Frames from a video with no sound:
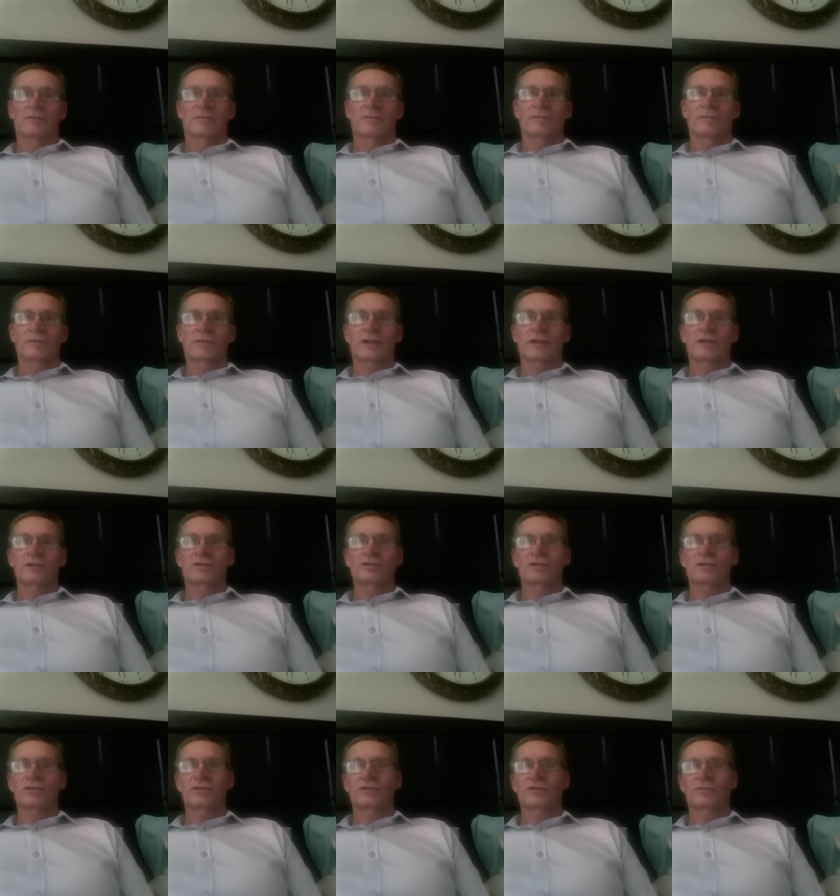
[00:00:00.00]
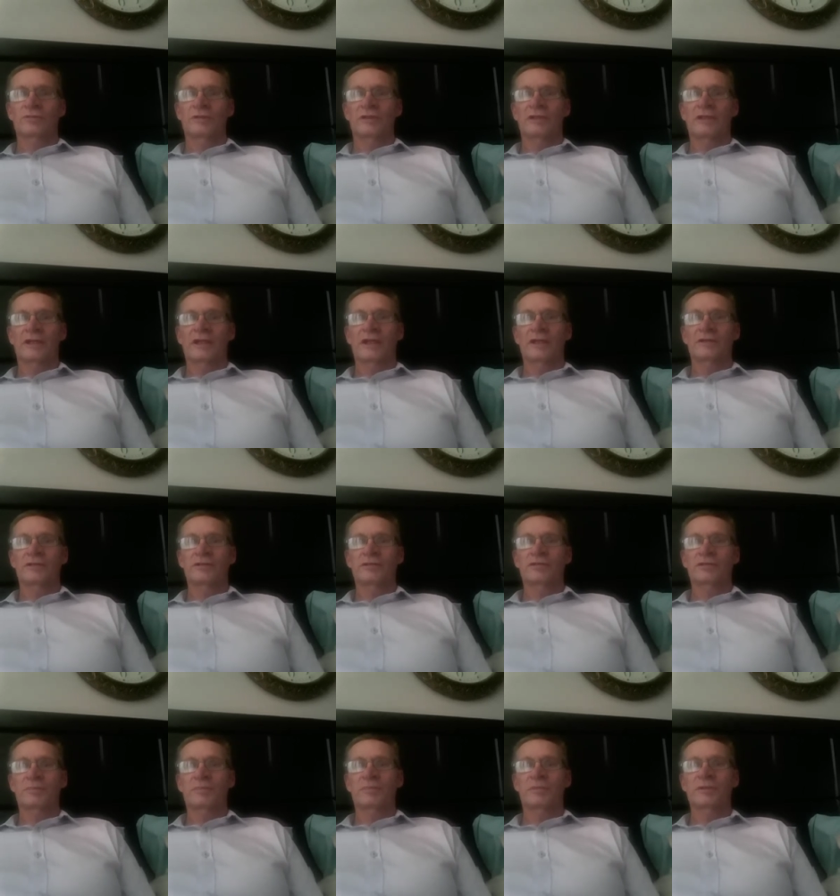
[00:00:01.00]
With our church, we had to
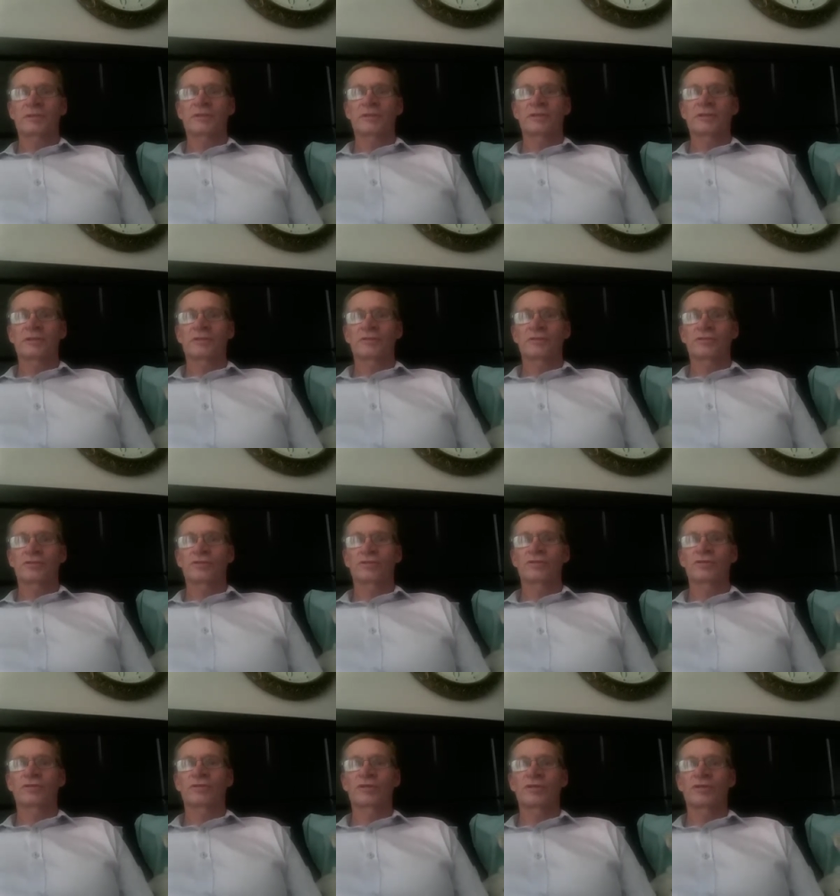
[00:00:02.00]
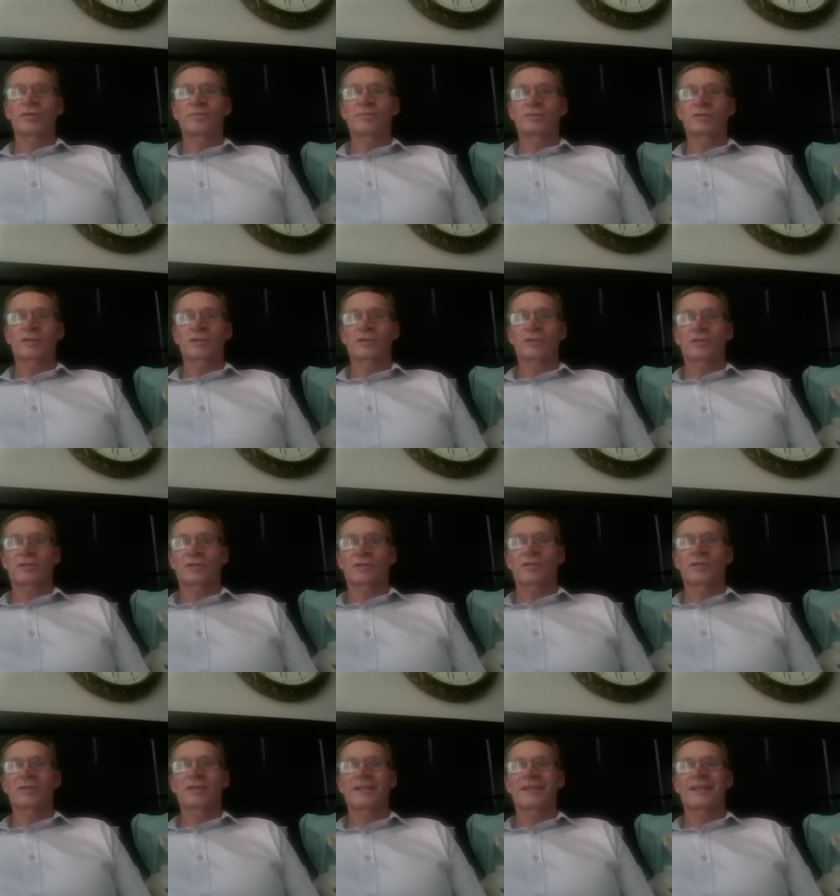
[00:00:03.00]
split it into two groups so that the
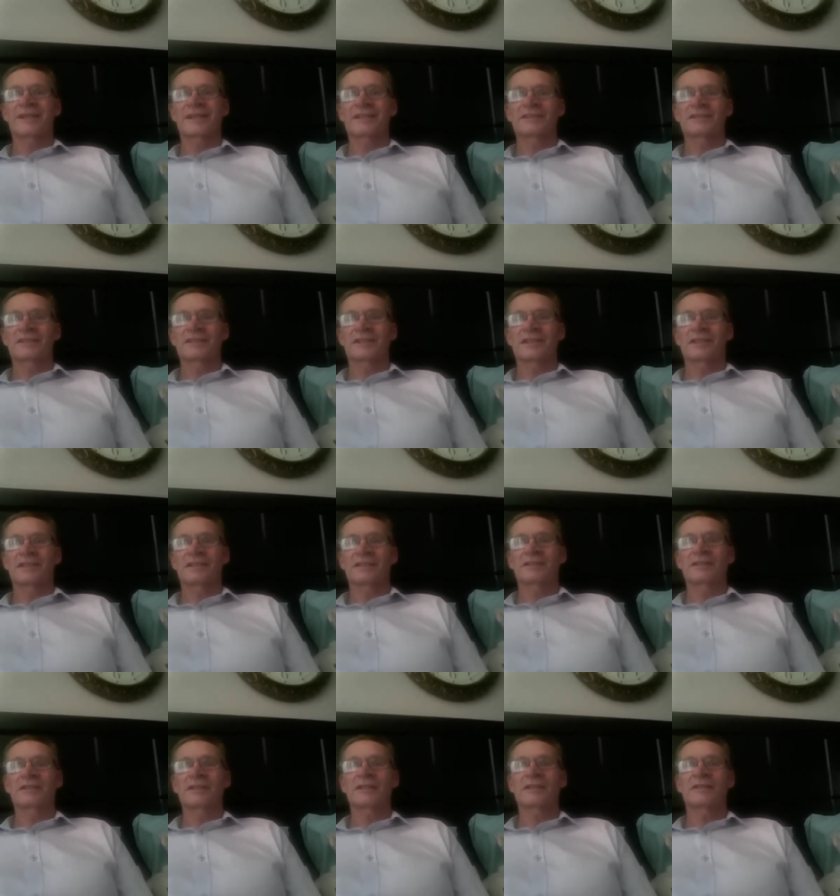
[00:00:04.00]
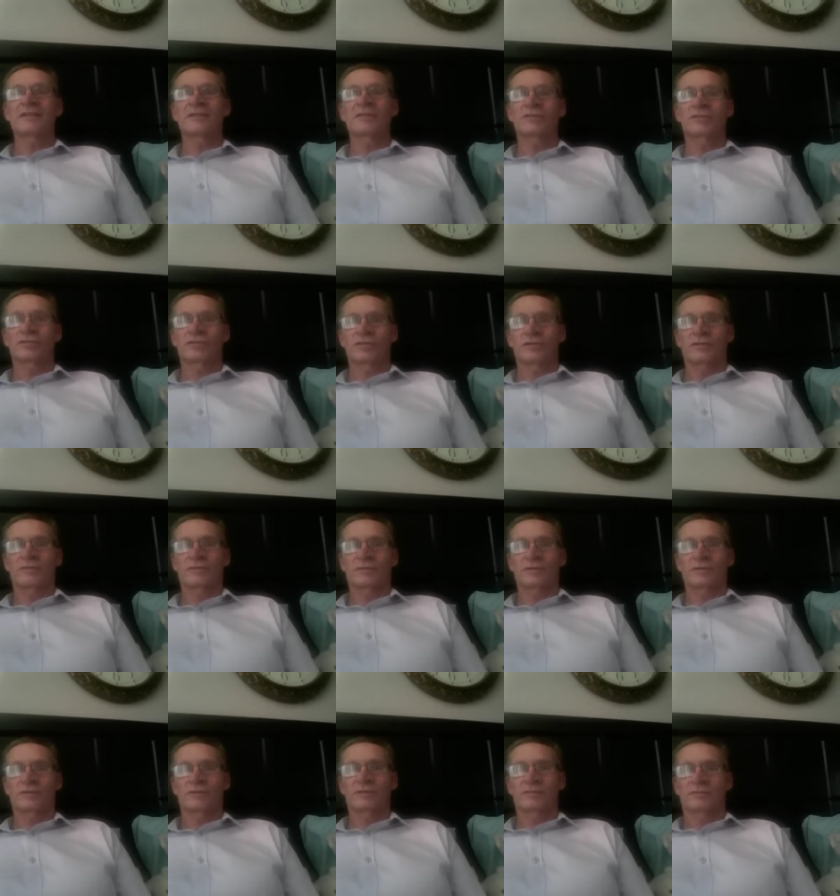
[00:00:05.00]
congregation can attend the
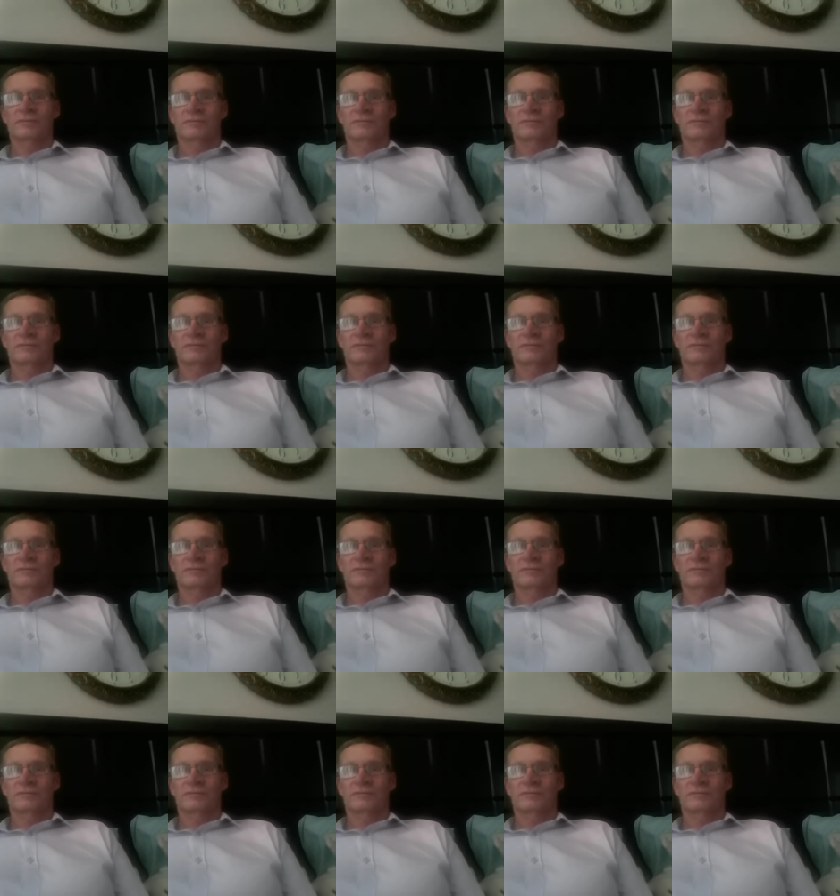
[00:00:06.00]
service.